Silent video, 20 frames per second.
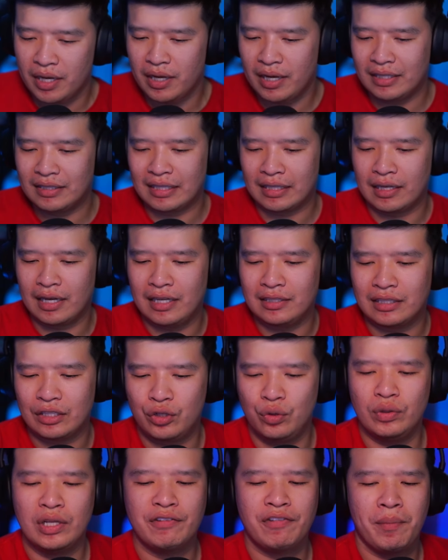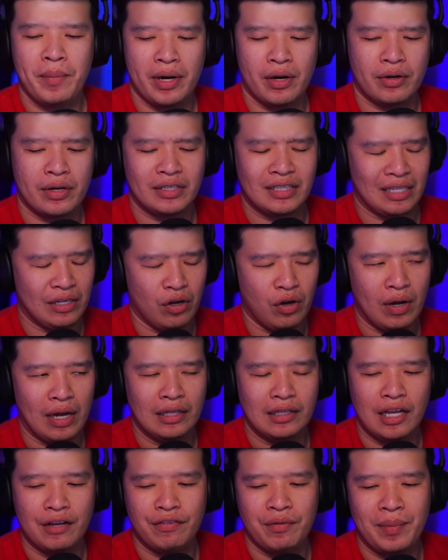And it's like, you love America? It's like, oh, I
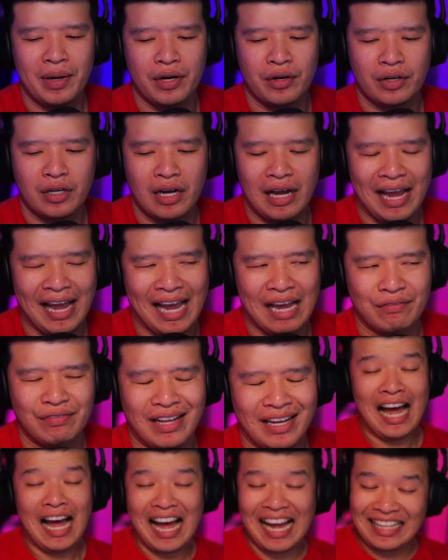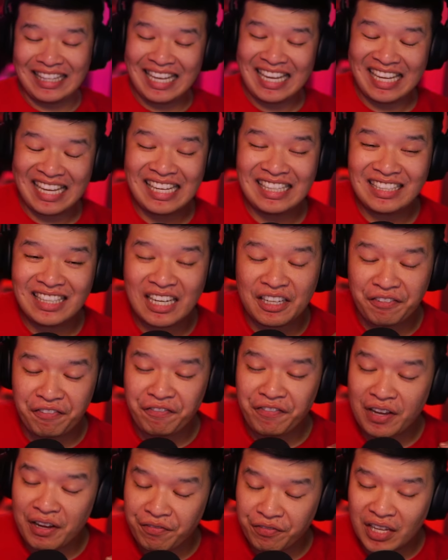love America. I have like, I think he said
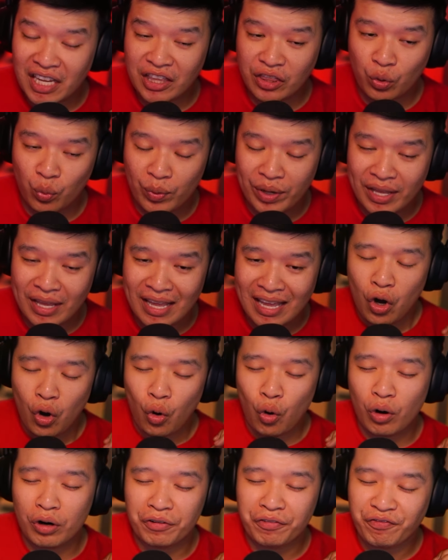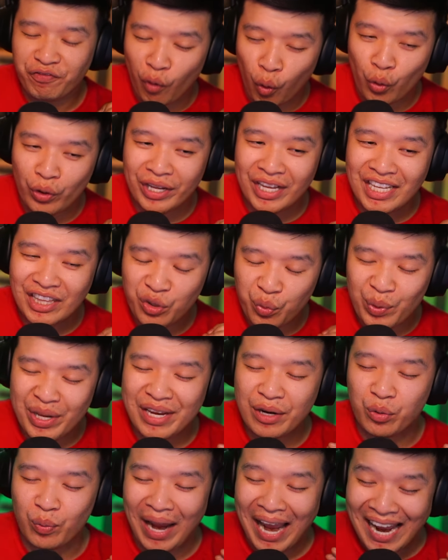53 or 43
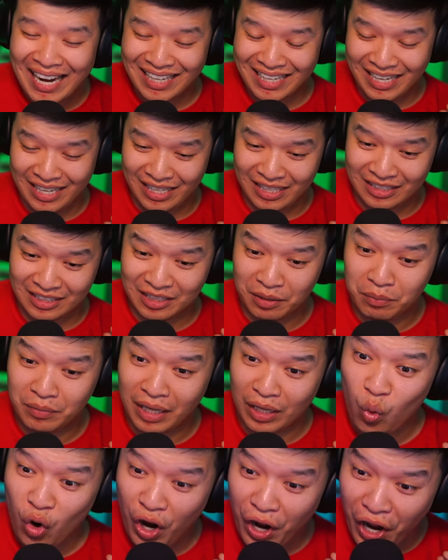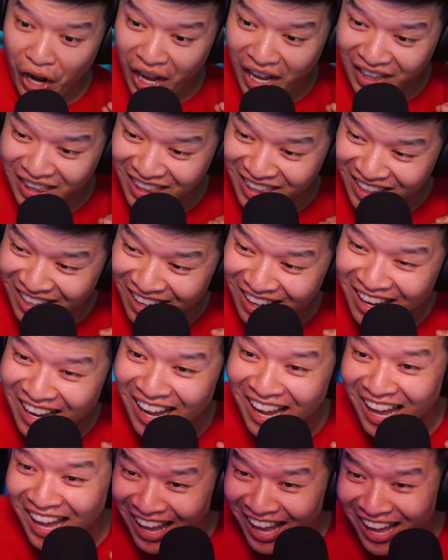grandkids. I'm like, what
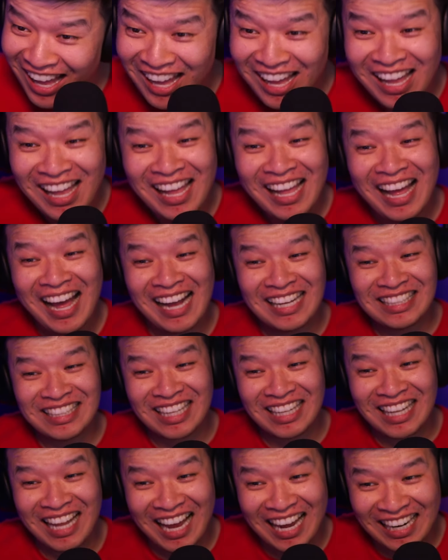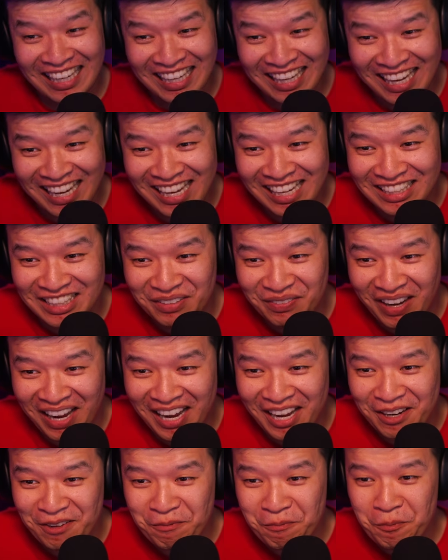the? That's a lot of kids,
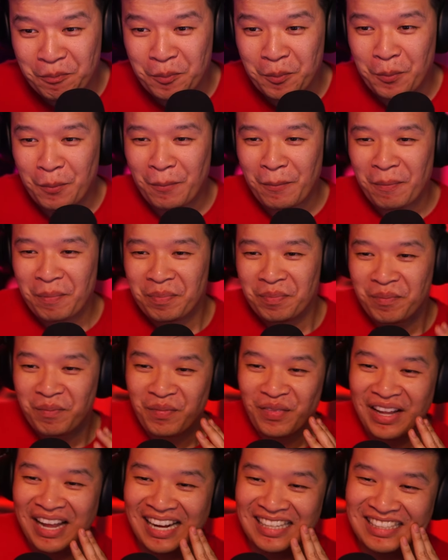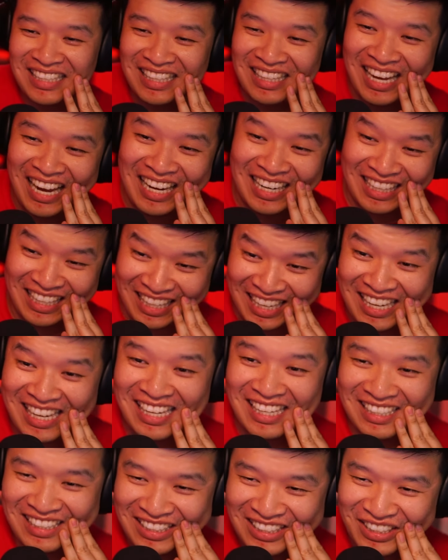man. That's a lot of
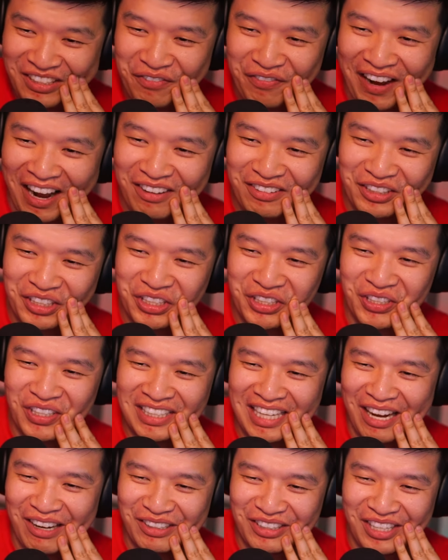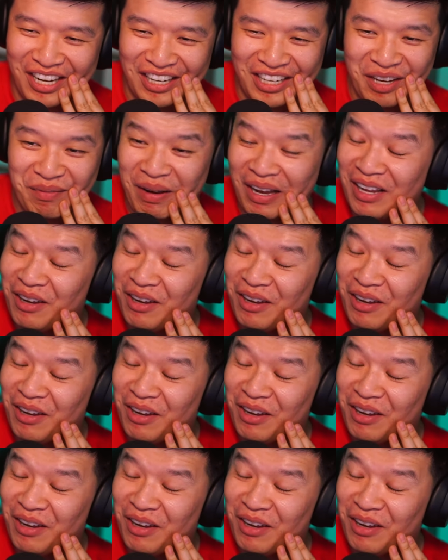kids. You found the shirt that I was talking about?